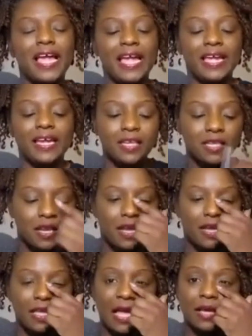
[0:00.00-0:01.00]
And
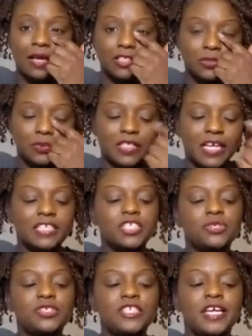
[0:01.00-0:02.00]
I just wanted to ask,
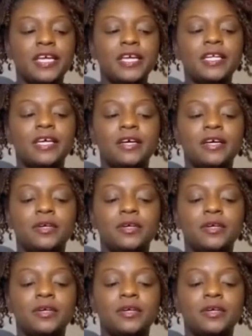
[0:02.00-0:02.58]
you said,